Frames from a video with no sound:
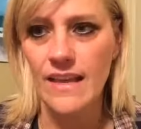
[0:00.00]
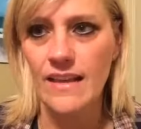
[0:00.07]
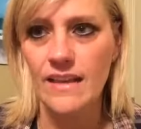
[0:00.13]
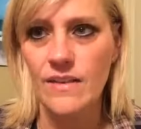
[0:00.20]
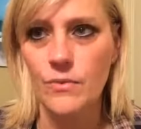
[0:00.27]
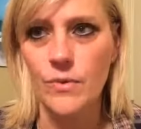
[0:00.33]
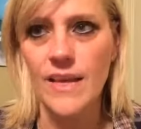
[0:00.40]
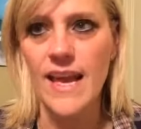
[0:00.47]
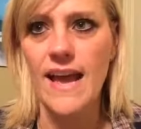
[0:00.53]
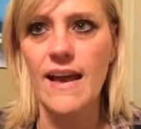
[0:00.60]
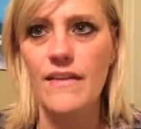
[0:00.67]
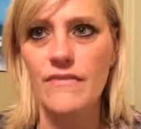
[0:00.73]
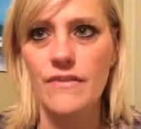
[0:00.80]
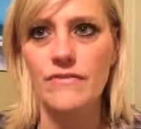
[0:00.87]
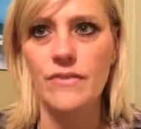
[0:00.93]
we
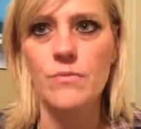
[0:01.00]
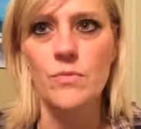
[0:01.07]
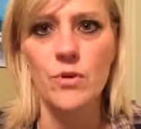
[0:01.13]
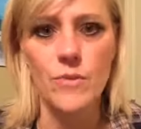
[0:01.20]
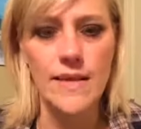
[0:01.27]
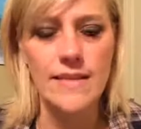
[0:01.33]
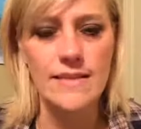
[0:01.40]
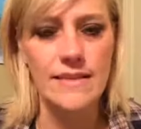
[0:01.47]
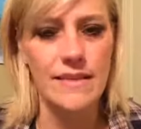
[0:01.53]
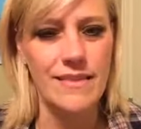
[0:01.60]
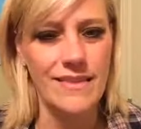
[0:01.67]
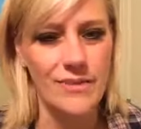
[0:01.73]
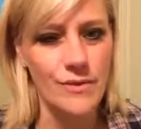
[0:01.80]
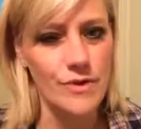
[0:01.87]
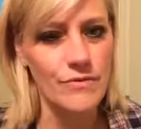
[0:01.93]
have a few more weeks,
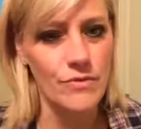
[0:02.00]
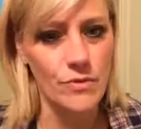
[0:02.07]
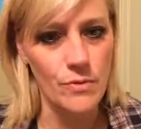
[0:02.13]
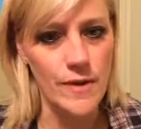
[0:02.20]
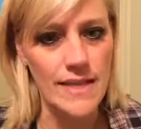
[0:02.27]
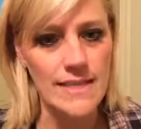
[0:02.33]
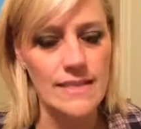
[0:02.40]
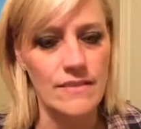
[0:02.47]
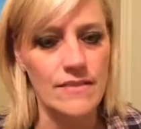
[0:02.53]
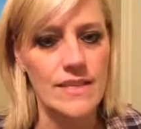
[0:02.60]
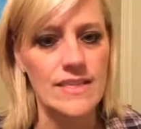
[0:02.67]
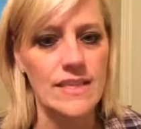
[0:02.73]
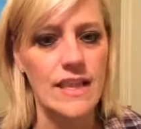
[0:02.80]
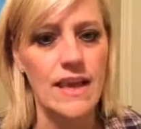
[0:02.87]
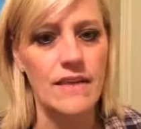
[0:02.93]
3 or 4 weeks of this
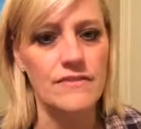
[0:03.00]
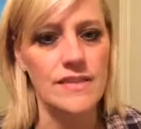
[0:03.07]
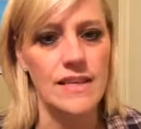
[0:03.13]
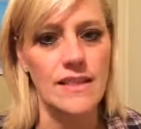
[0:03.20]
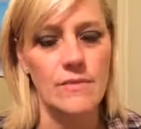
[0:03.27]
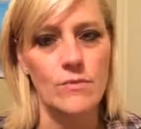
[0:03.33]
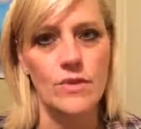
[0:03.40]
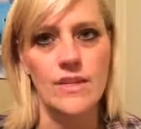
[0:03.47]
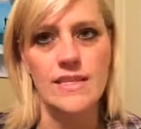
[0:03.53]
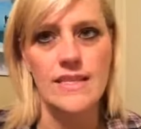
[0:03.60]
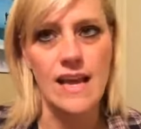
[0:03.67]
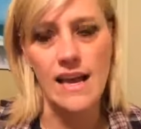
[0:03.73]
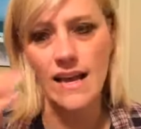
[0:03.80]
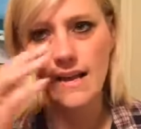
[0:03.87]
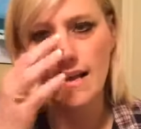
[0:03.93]
left, and then we'll
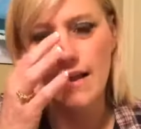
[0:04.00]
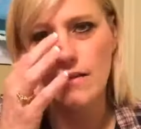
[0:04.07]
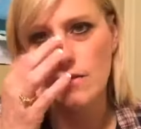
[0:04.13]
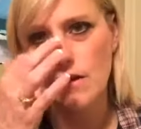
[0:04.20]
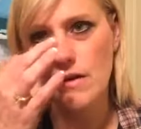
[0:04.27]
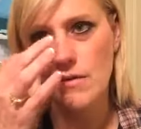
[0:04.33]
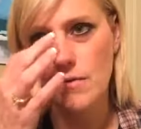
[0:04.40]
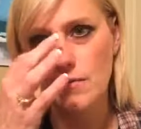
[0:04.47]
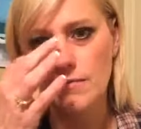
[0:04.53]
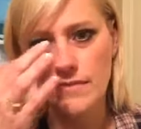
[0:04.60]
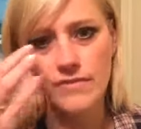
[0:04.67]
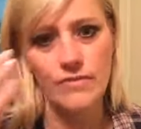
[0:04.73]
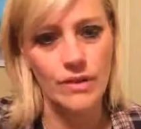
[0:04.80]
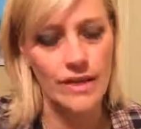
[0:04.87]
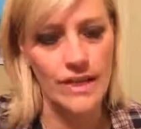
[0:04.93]
decide. I don't know if
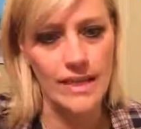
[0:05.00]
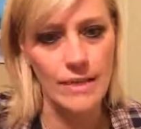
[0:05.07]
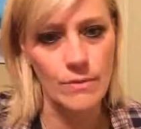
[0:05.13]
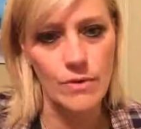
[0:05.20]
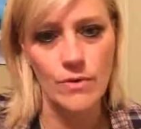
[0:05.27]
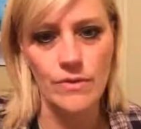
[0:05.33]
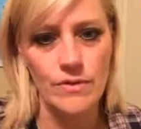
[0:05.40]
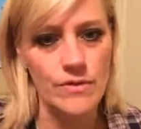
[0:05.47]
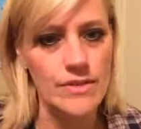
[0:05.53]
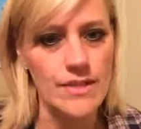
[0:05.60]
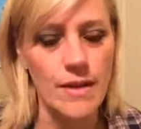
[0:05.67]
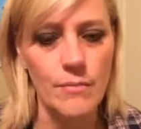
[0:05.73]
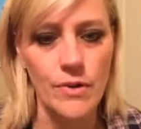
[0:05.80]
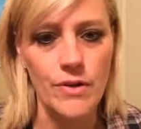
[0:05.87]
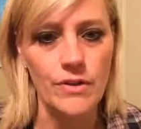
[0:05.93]
we're going to keep going through the
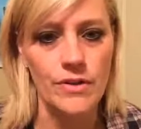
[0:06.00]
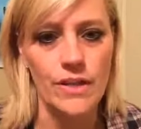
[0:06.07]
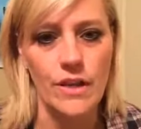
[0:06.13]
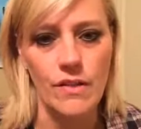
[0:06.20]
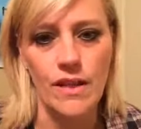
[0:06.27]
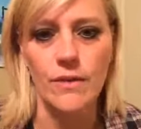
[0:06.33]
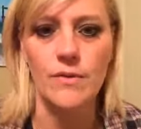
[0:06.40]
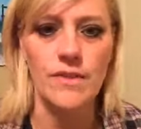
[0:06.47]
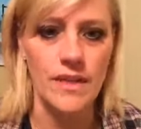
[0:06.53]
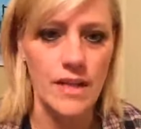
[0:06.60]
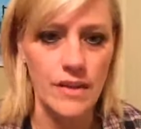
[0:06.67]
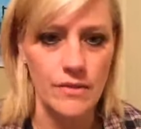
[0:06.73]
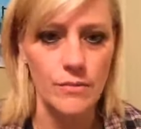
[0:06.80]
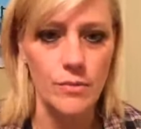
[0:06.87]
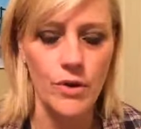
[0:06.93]
summer, like with
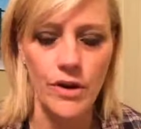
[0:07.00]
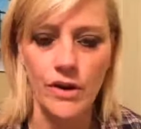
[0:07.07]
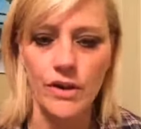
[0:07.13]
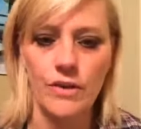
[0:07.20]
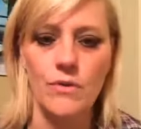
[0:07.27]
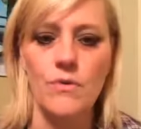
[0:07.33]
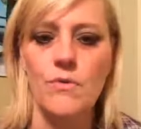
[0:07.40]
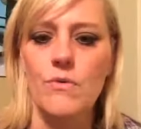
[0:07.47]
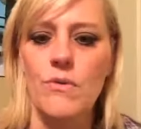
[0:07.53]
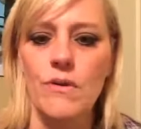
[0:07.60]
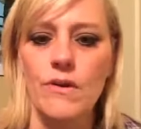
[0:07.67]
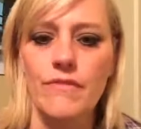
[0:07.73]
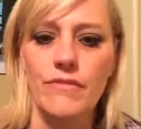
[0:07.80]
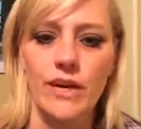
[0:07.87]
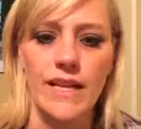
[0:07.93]
another book, or
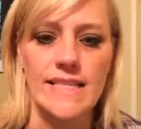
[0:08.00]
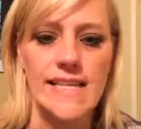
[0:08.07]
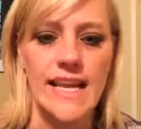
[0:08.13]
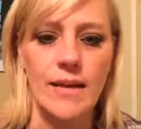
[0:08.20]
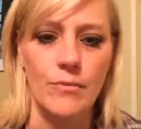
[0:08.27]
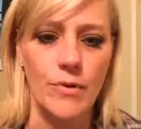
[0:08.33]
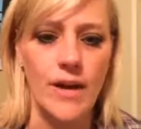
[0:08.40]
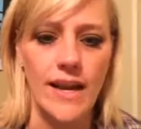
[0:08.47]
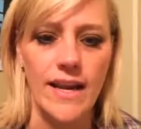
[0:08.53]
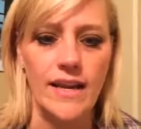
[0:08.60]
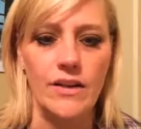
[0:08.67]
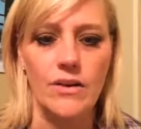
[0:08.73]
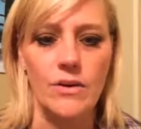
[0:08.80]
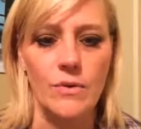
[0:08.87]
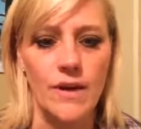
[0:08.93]
if we're going to take a break
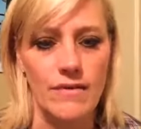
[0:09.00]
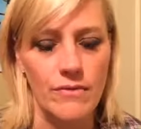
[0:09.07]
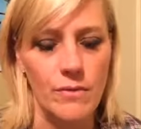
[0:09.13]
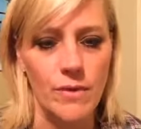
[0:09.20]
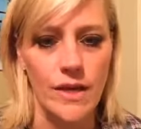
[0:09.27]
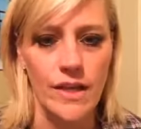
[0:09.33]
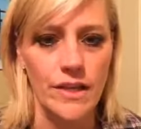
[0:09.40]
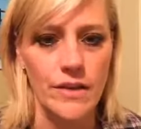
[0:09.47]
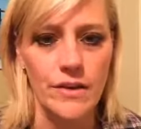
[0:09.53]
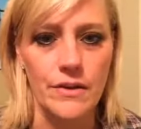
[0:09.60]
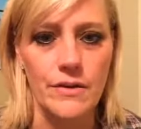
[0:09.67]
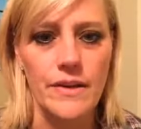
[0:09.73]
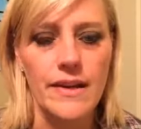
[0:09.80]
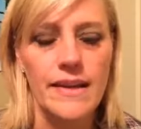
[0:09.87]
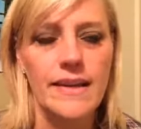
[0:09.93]
or whatever we're going to do.
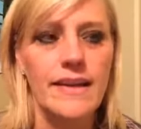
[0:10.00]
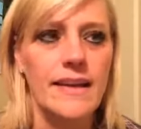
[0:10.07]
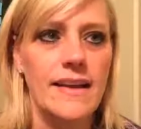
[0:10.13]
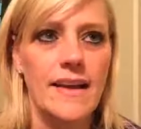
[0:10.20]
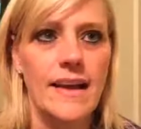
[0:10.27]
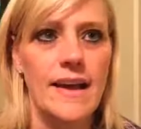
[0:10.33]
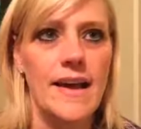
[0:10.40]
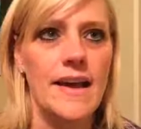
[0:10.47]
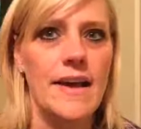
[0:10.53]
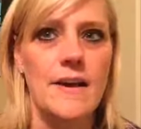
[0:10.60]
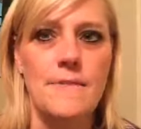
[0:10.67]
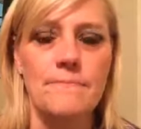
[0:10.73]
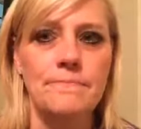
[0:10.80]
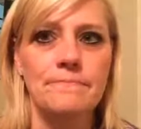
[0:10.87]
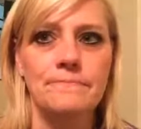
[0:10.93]

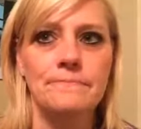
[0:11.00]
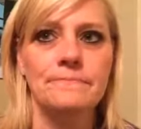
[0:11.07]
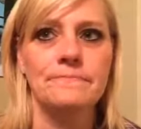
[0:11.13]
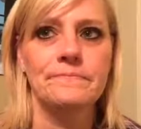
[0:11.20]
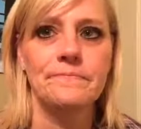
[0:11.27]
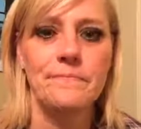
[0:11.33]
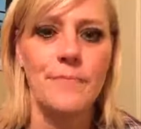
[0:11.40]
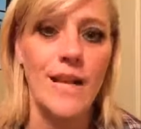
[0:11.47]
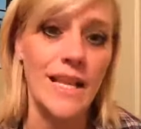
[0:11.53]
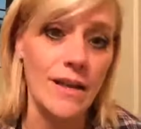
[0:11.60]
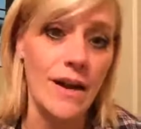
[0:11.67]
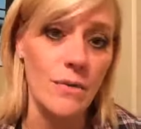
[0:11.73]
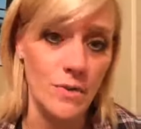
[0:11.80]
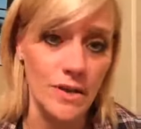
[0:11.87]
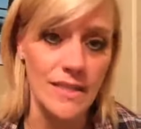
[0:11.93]
But I
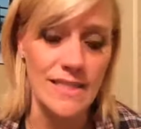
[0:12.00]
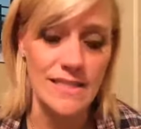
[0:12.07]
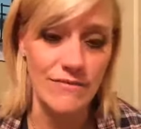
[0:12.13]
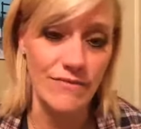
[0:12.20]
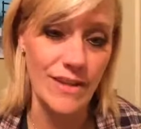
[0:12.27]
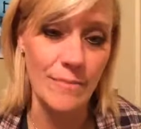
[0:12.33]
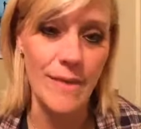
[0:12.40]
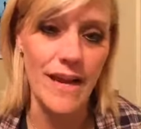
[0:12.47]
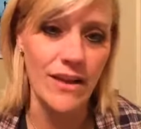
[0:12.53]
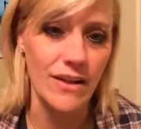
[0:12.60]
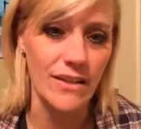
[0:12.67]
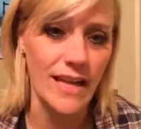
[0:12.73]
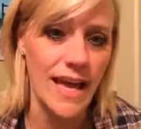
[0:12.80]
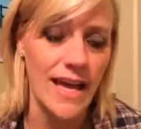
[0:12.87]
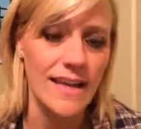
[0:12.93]
will need some feedback on
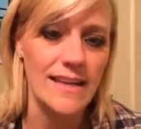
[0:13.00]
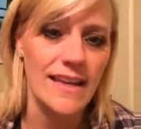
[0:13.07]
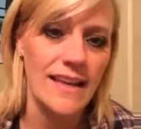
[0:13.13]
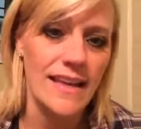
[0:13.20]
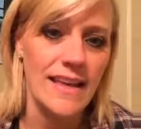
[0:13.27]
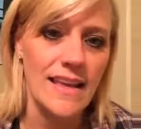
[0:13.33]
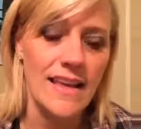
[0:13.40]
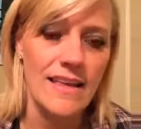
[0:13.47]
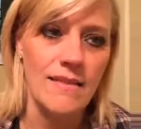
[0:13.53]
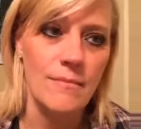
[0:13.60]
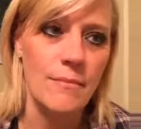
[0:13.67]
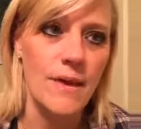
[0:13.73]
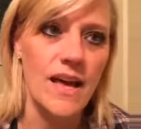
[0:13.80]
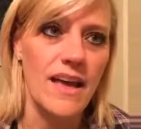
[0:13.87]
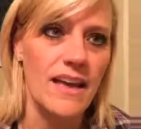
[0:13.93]
that.
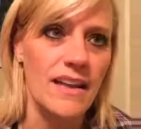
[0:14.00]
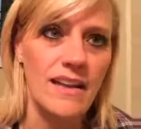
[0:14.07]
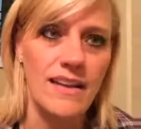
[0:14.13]
But,